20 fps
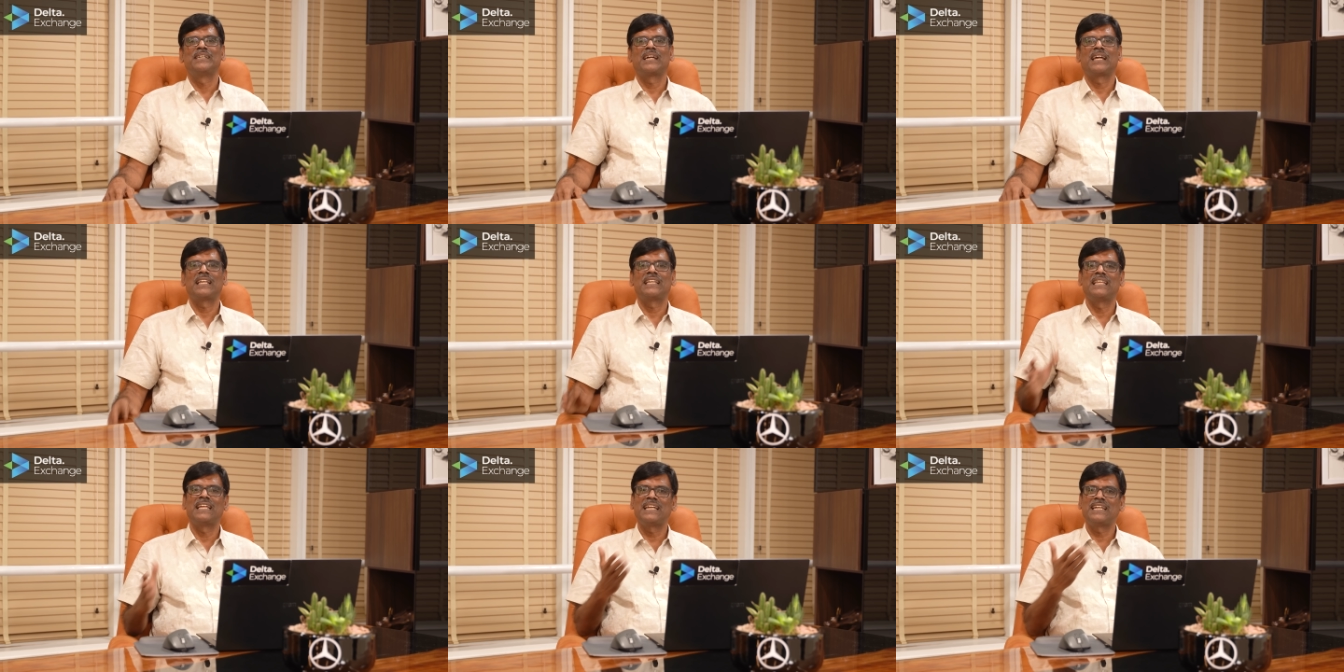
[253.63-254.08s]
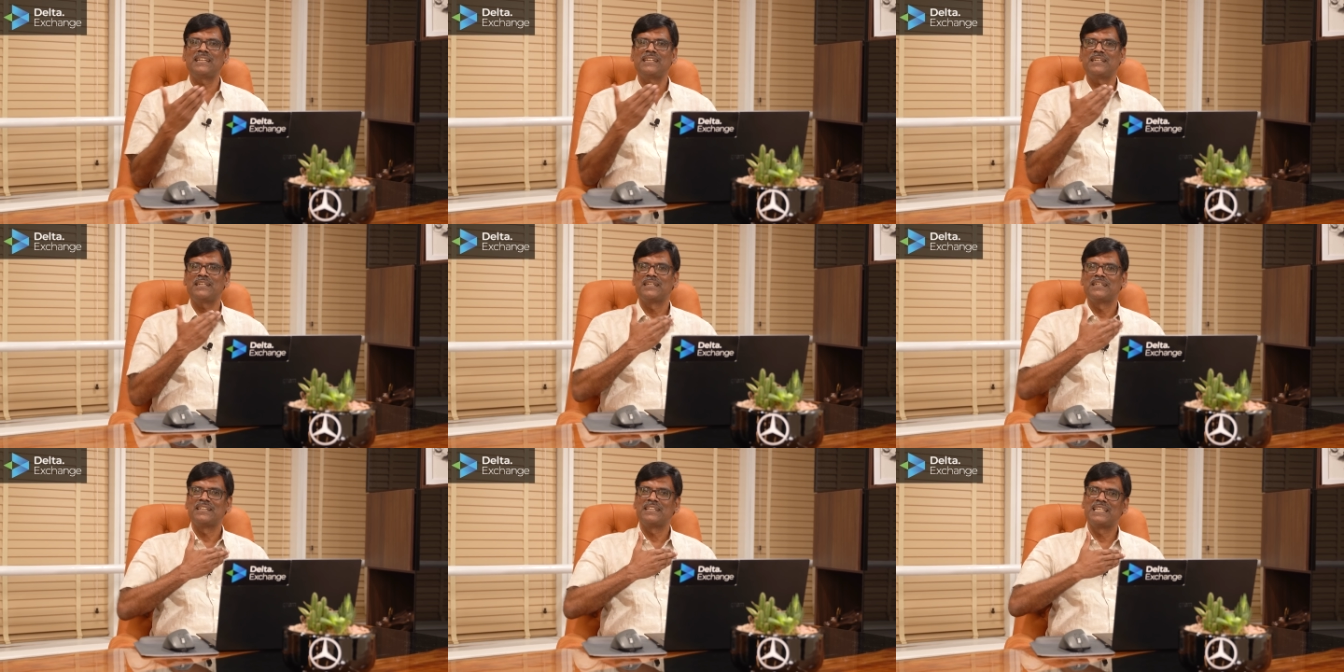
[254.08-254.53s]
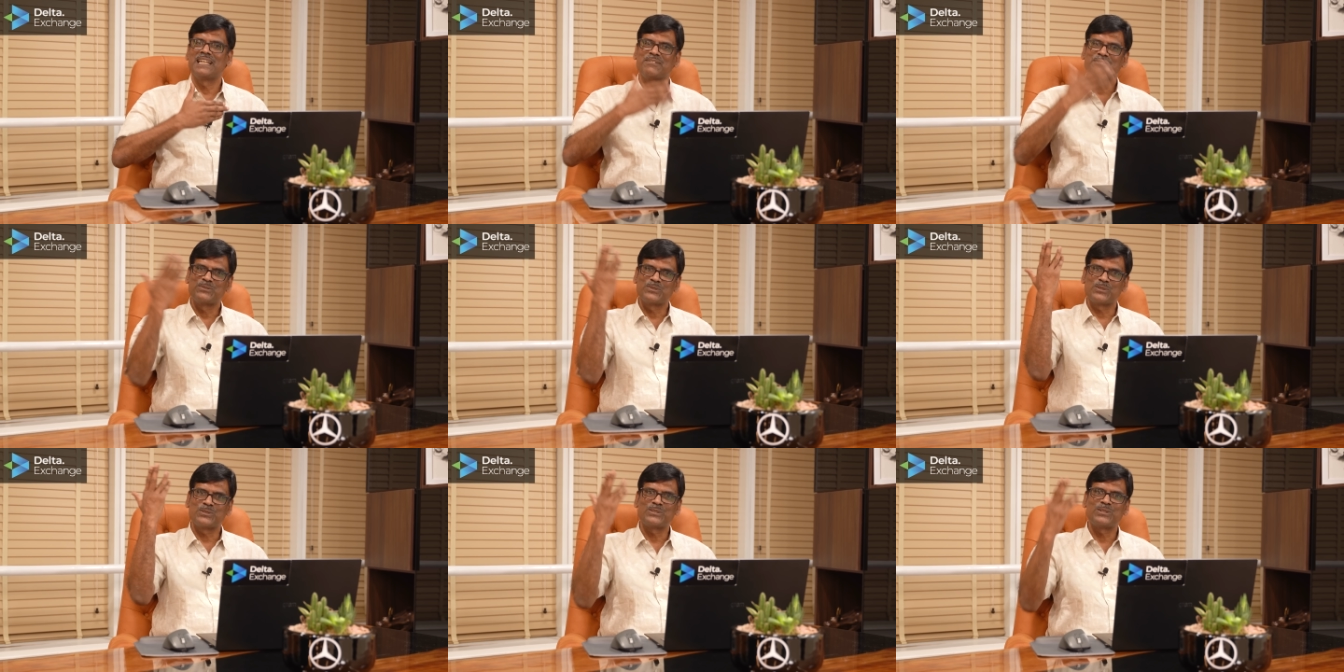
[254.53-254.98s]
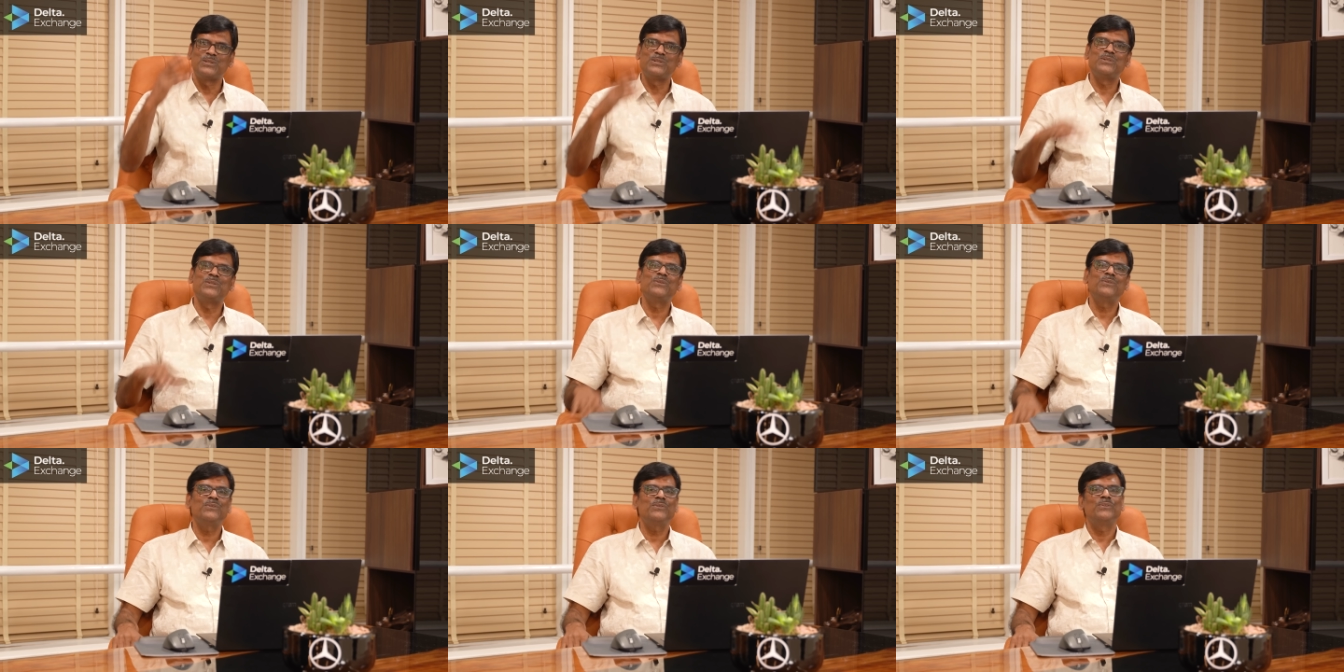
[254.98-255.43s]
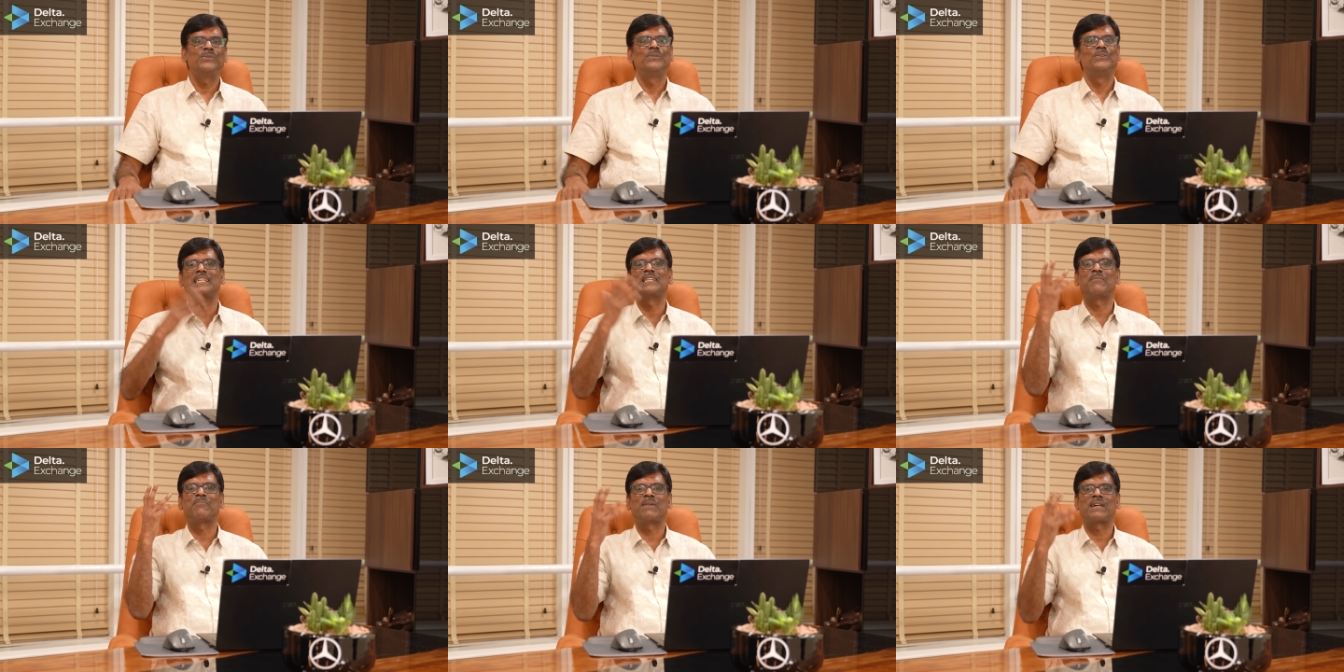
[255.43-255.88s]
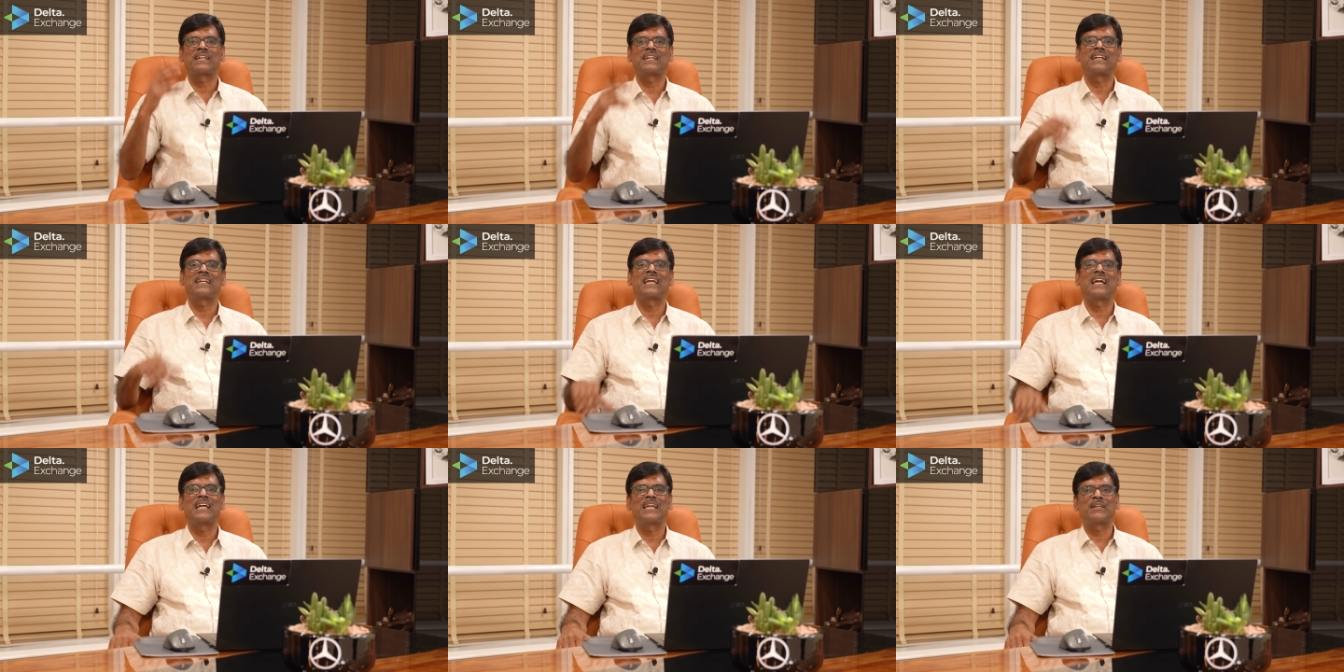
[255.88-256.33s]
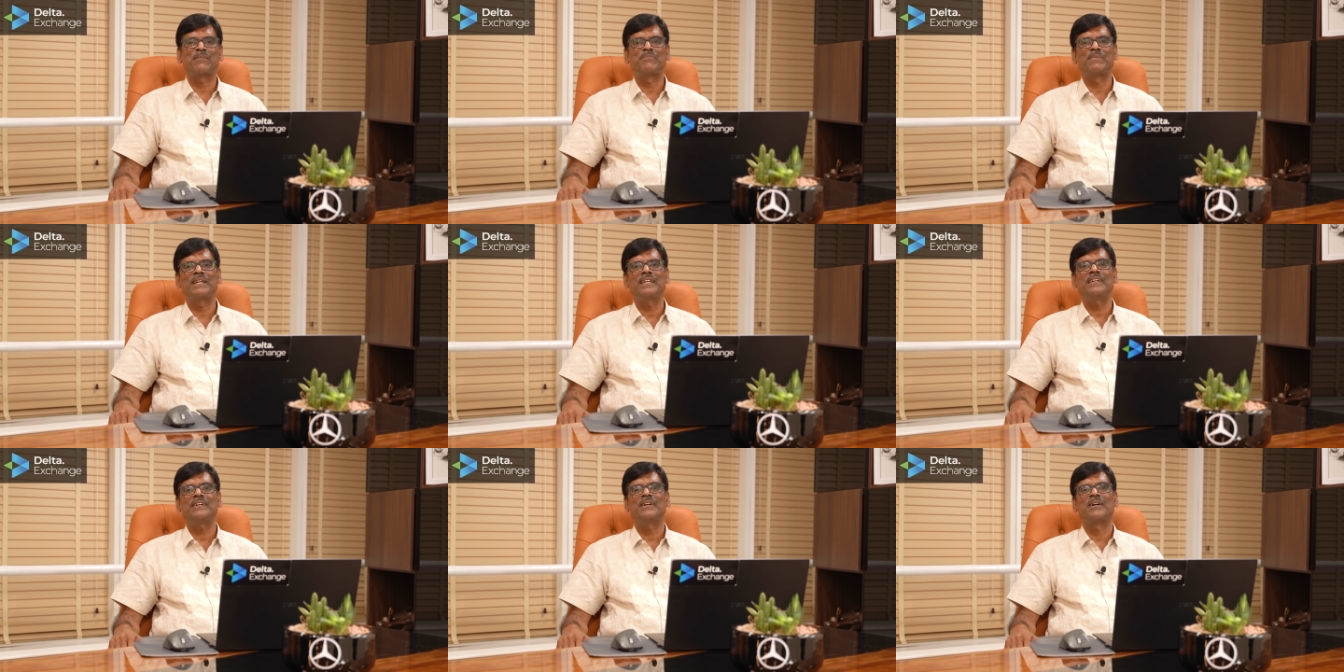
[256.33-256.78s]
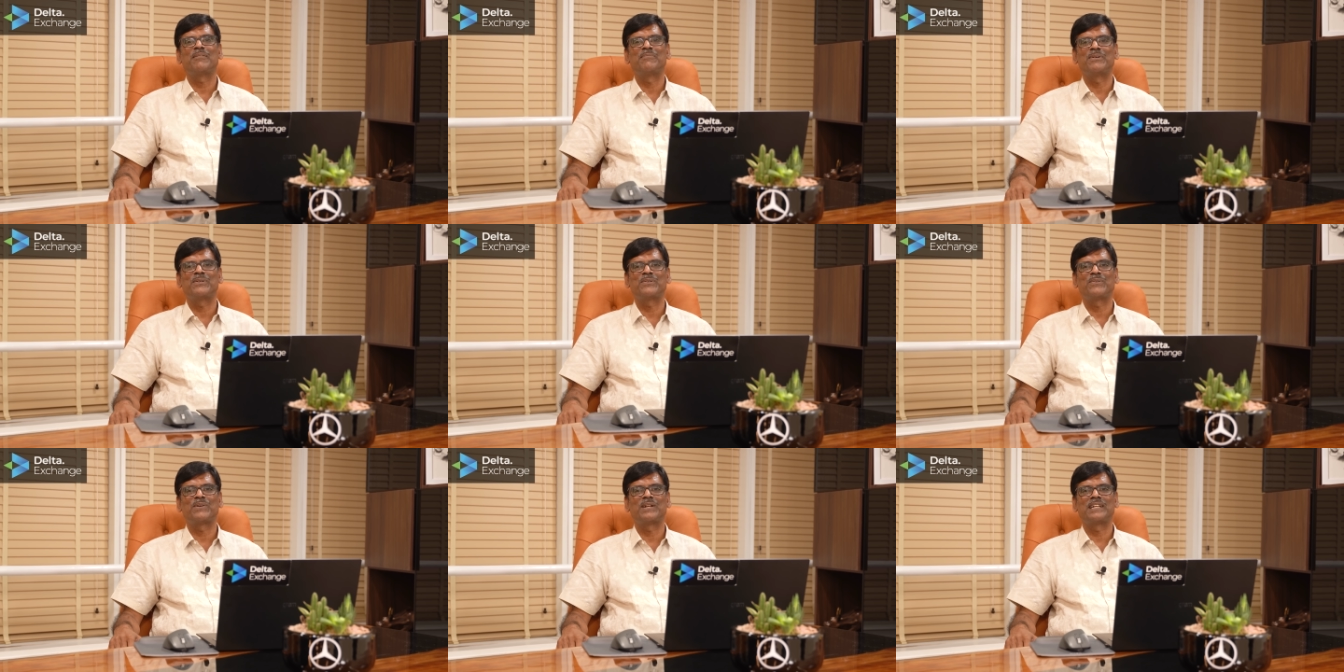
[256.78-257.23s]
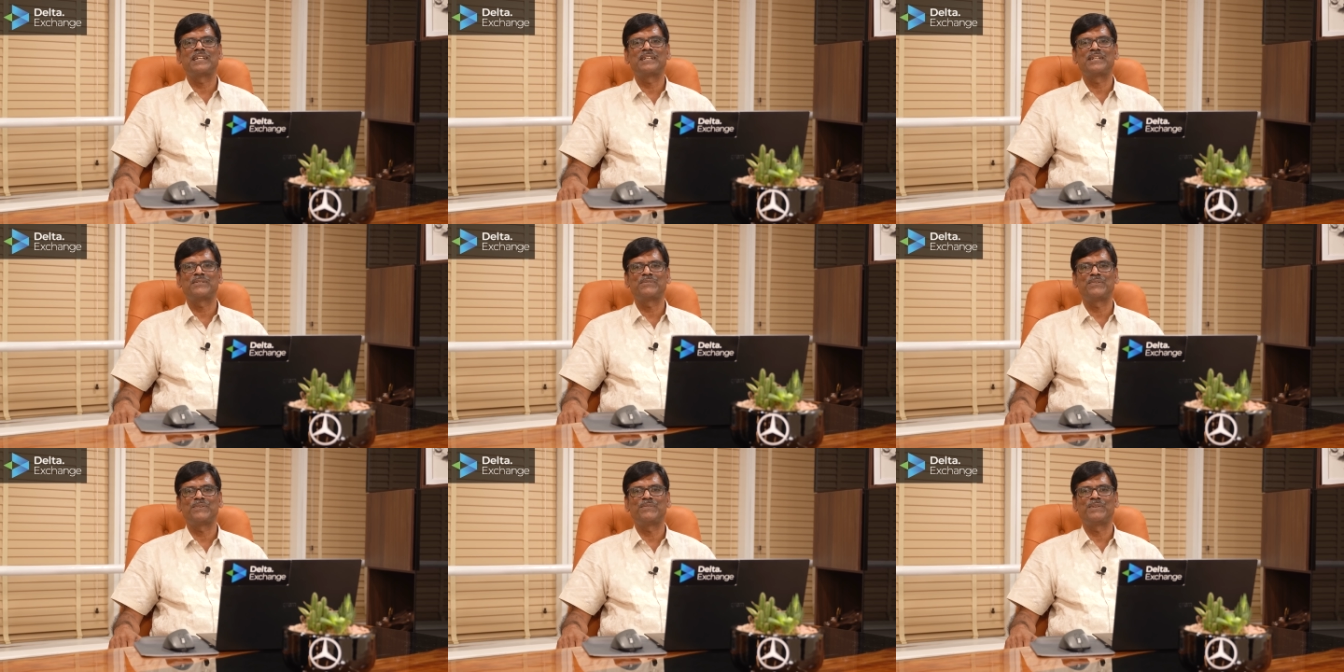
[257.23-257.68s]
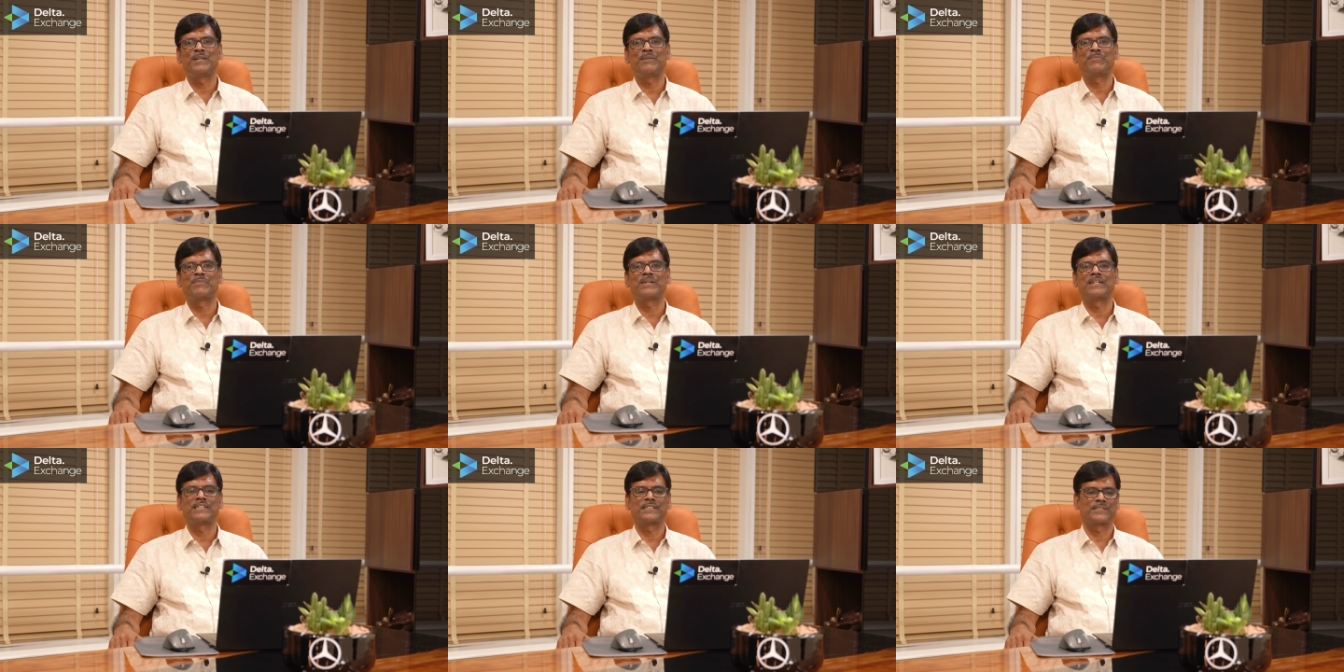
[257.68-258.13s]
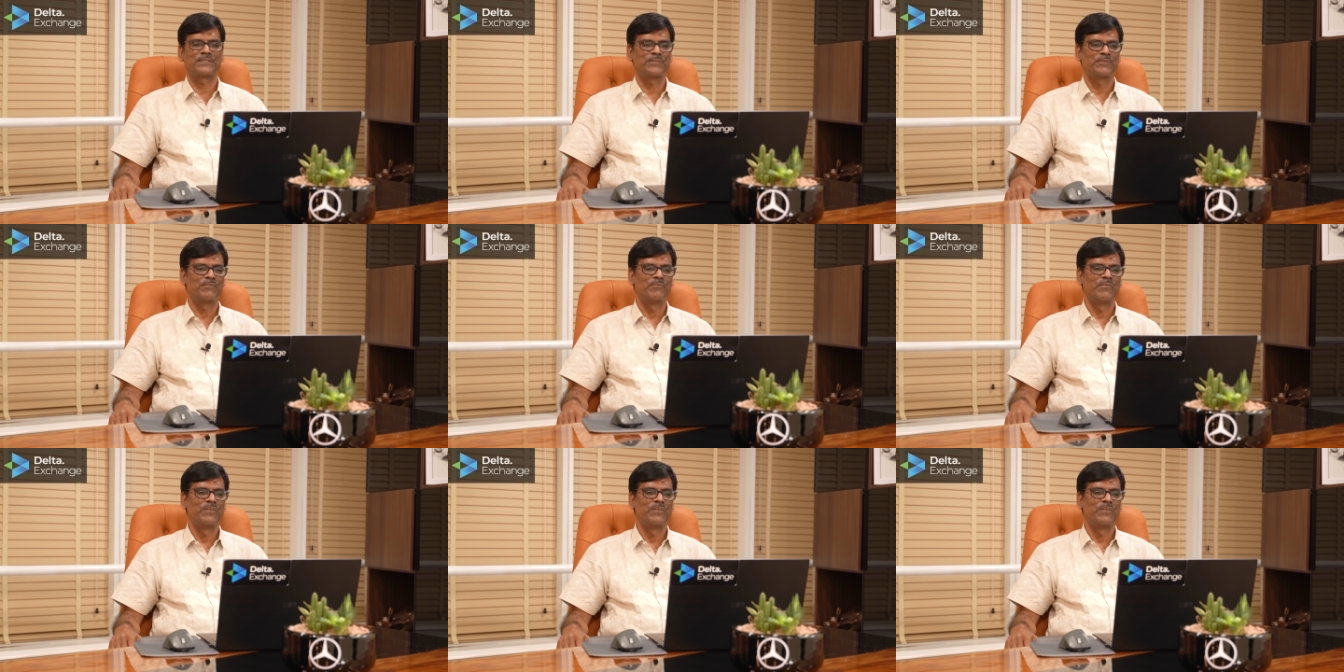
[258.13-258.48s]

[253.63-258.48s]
and then they have chosen to take the market higher by about 150 points.